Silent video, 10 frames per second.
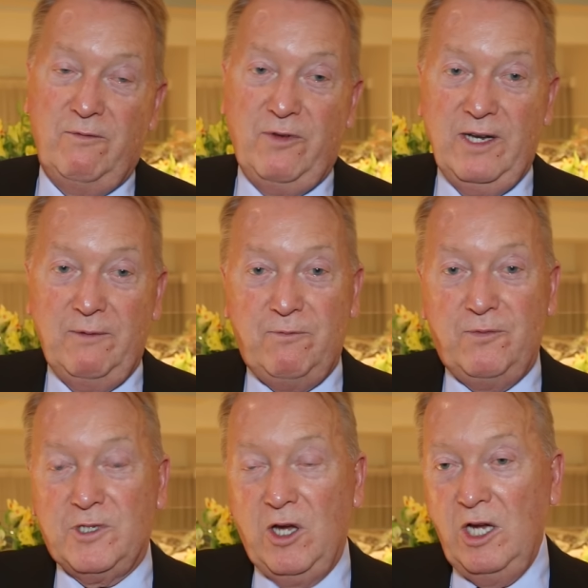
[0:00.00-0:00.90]
For the
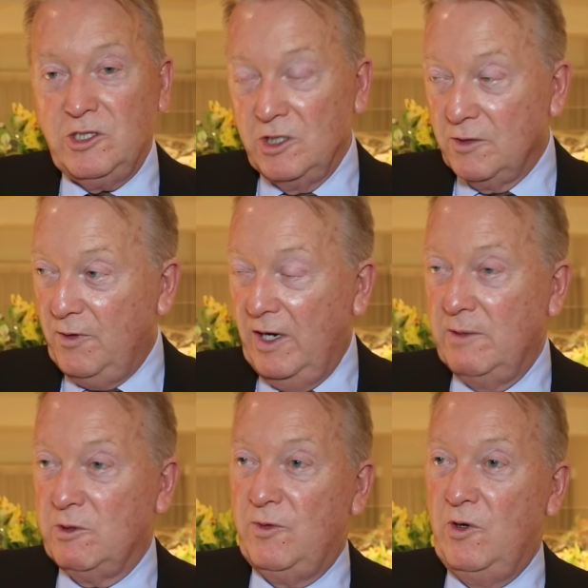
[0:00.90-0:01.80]
Tyson's fight,
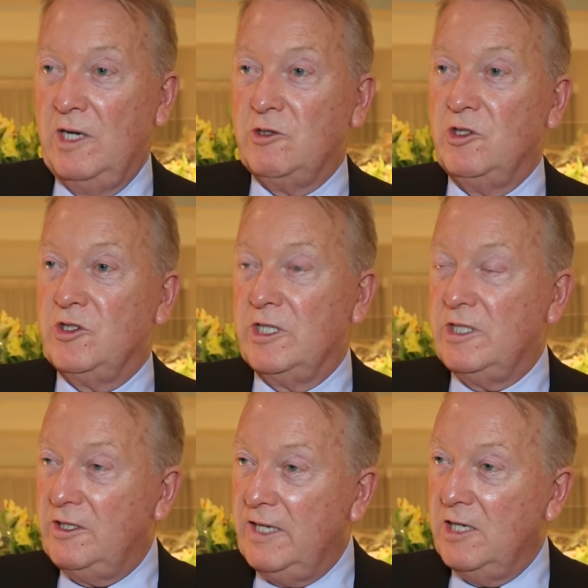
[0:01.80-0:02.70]
there was four hundred
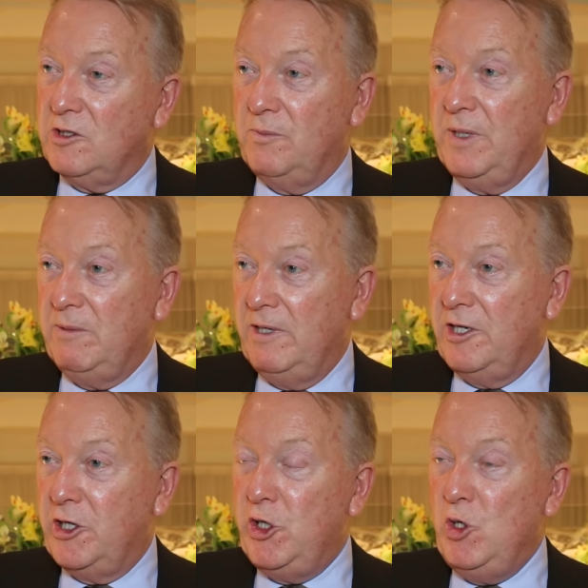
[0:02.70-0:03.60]
sixty thousand people in
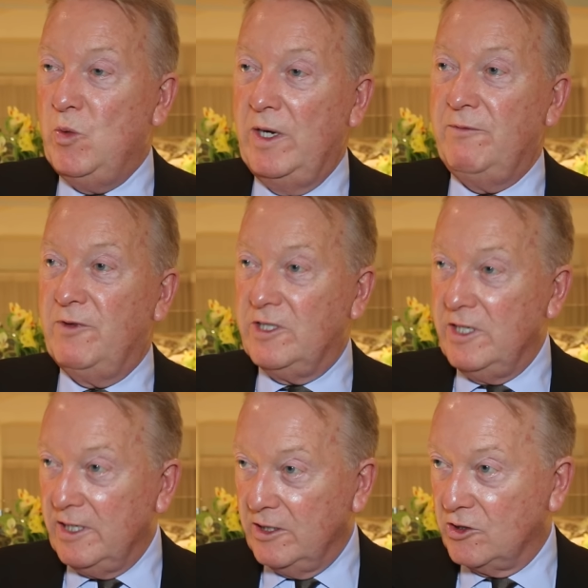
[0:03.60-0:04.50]
the queue waiting for
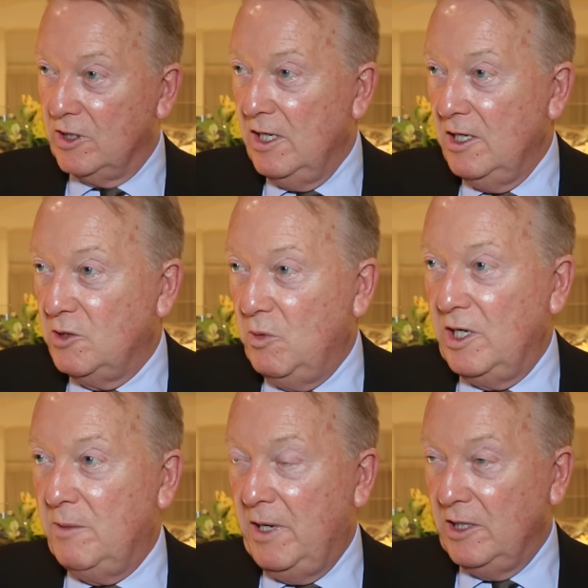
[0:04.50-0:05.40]
tickets,
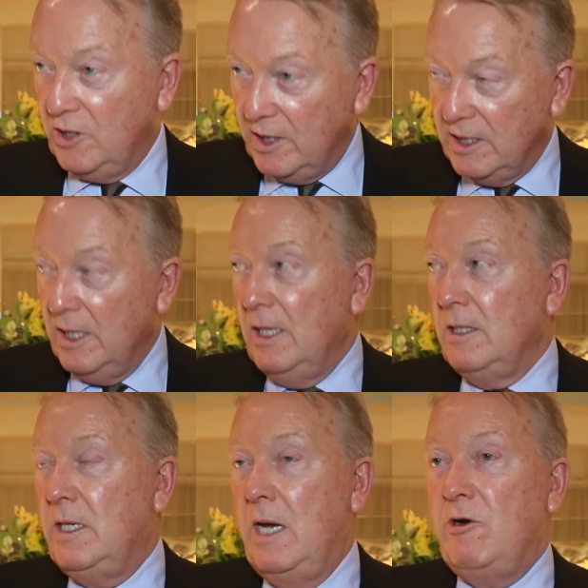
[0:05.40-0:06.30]
wanting to buy a ticket.
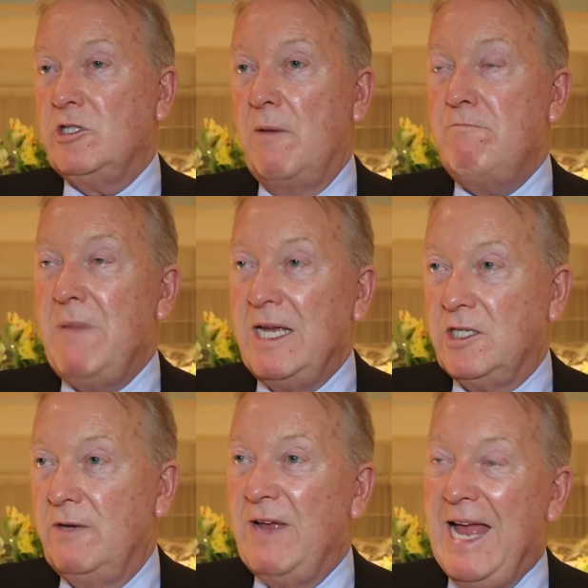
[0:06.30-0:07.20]
There is a
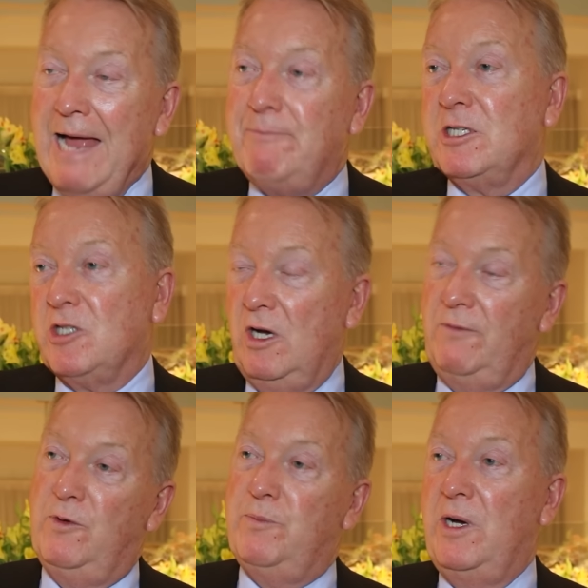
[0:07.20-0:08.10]
massive
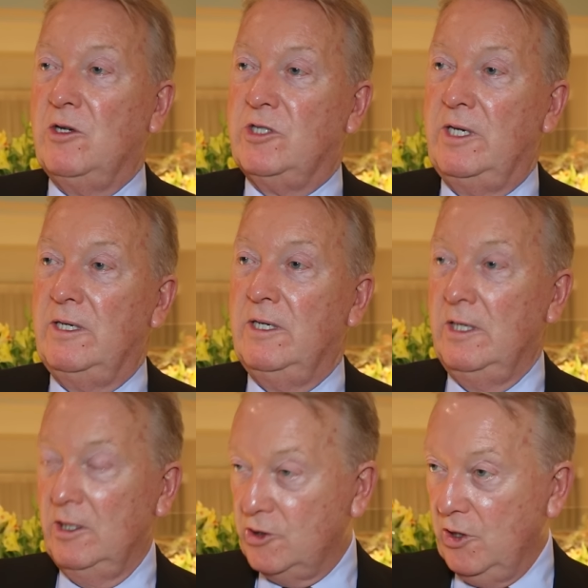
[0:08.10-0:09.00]
appetite for boxing,
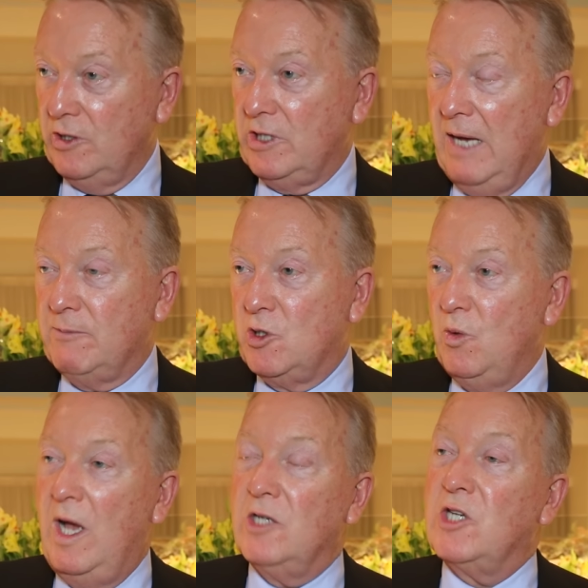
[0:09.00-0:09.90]
so it's up to
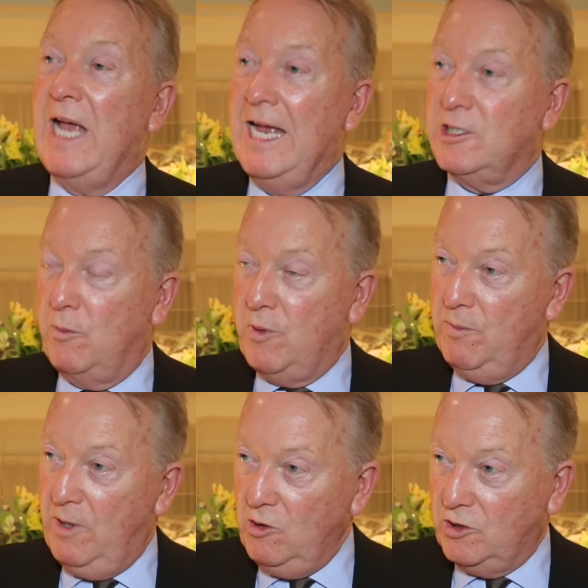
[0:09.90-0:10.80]
us as a
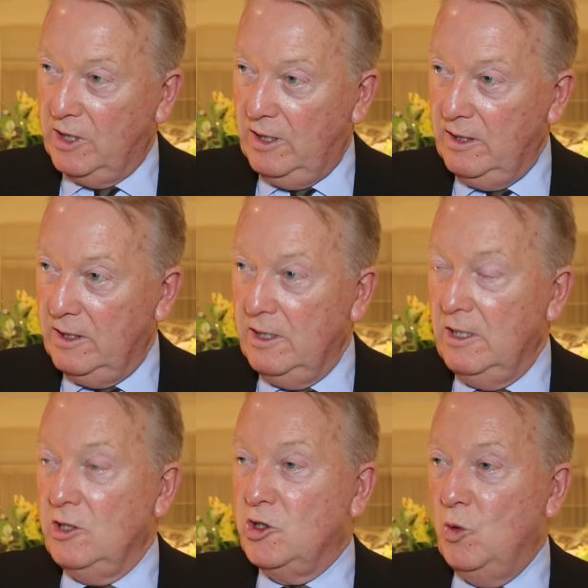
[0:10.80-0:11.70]
promoter
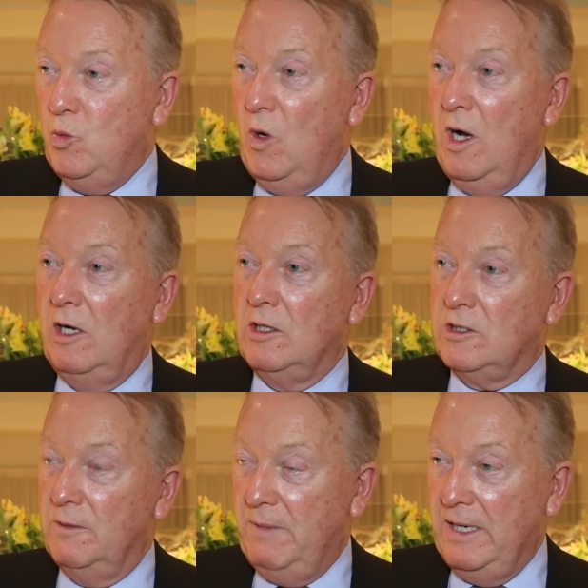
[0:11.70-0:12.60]
to work
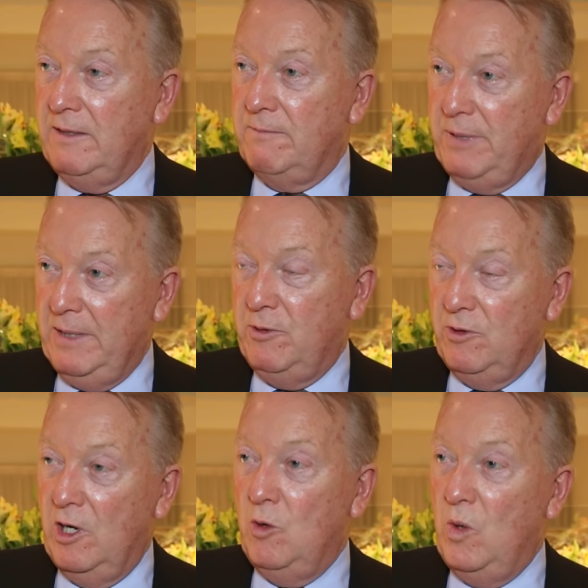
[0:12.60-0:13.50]
to make people
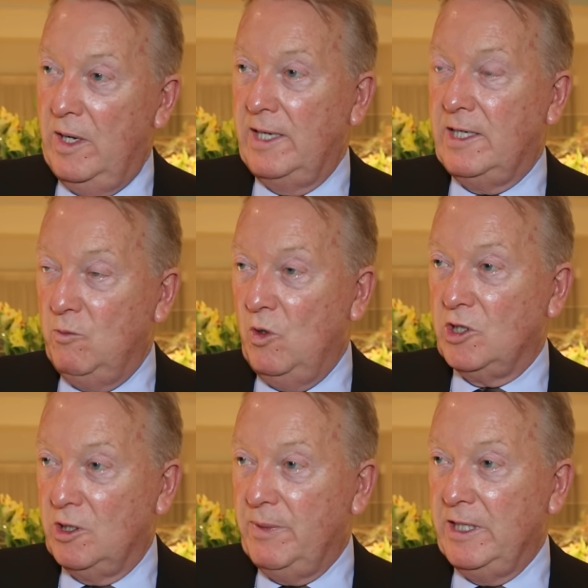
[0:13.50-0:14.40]
know where they can
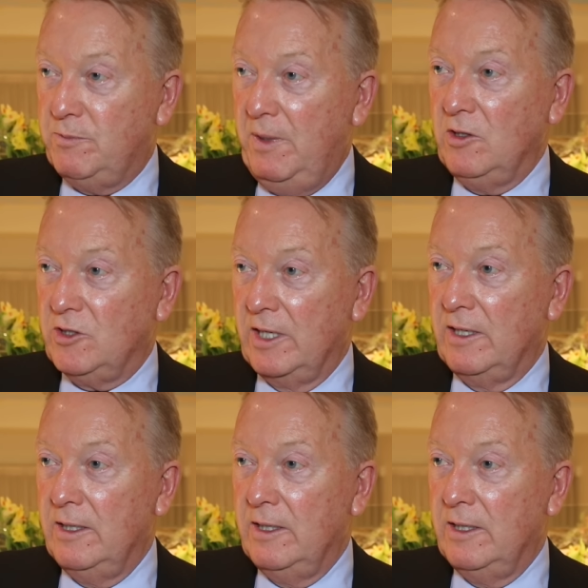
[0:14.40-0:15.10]
watch the best boxing.